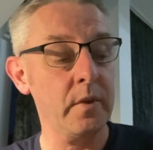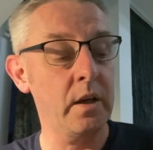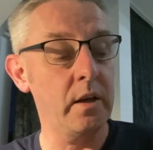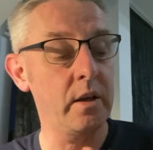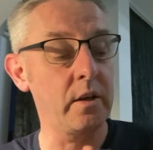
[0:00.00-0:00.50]

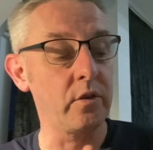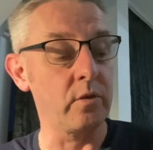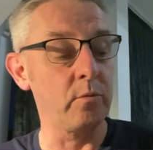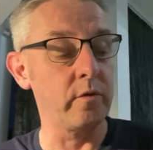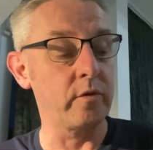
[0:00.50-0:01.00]
Harry Doug
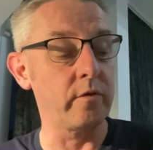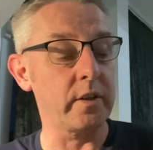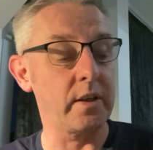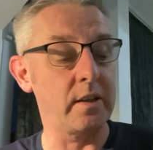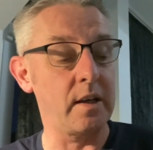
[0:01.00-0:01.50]
moved over
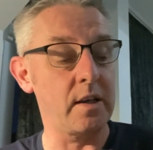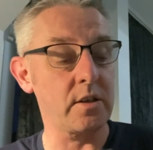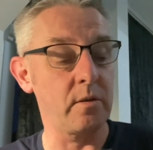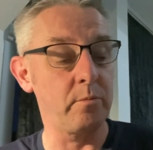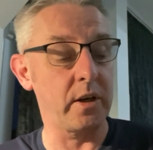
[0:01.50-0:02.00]
to a desk
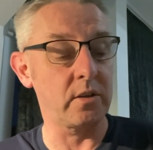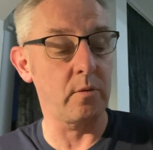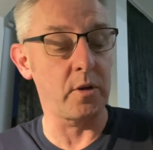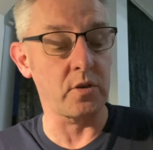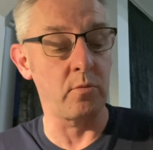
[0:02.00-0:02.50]
and picked up
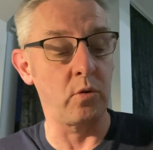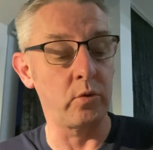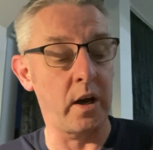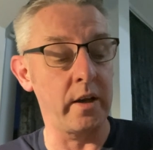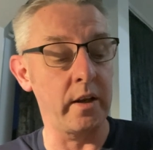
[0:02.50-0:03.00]
a small
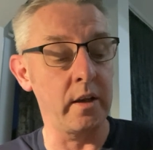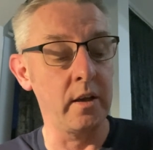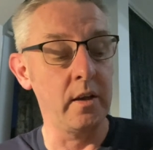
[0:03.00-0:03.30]
diary.